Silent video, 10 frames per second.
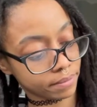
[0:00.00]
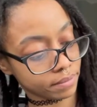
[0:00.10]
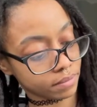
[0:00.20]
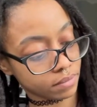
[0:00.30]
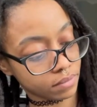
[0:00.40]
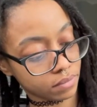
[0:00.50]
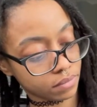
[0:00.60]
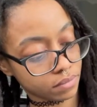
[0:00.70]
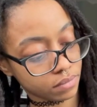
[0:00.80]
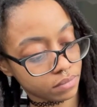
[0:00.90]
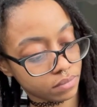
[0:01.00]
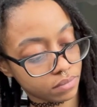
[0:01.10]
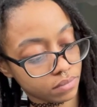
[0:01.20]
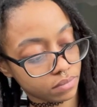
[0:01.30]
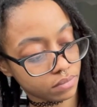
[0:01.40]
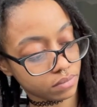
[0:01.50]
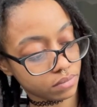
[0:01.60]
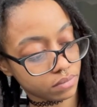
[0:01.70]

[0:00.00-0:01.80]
Nobody speaks.